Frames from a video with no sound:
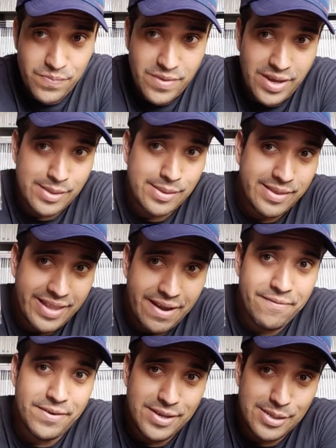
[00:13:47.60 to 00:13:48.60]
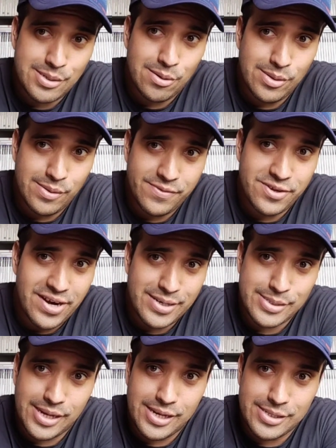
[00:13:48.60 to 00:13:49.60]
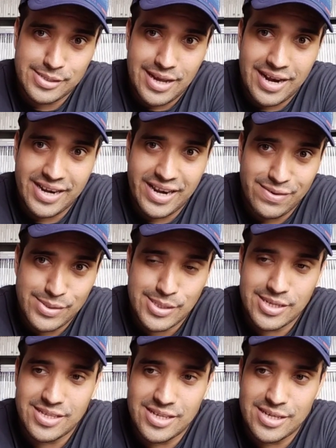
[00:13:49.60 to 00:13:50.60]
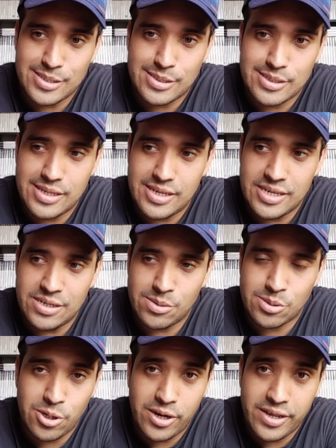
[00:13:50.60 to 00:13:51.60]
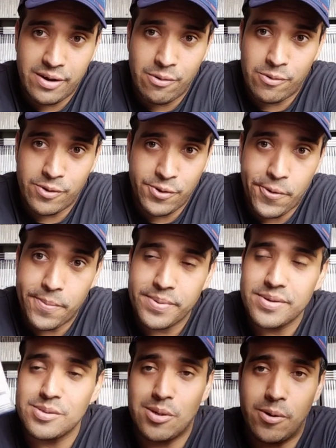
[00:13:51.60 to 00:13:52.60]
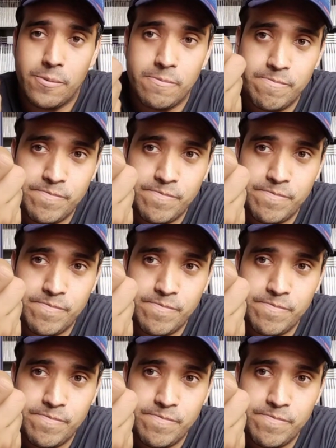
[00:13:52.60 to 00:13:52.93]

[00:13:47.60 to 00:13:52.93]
is definitely exclusive to the United States. I've never seen this in Australia or Europe. So